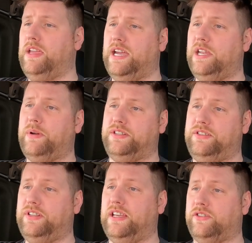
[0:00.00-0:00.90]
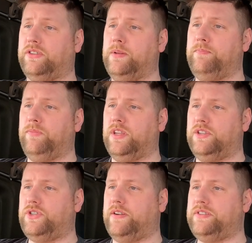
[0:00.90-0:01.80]
Anyways, he says,
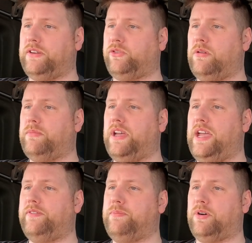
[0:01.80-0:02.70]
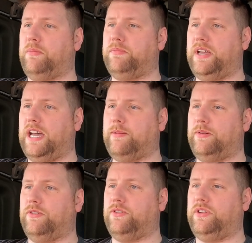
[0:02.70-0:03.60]
drivers have to remember every problem that
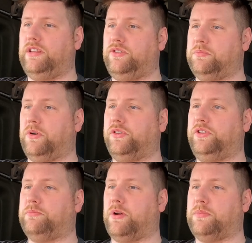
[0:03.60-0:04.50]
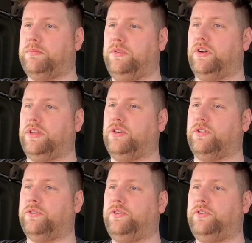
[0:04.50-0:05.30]
happens is your boss's problem, not yours.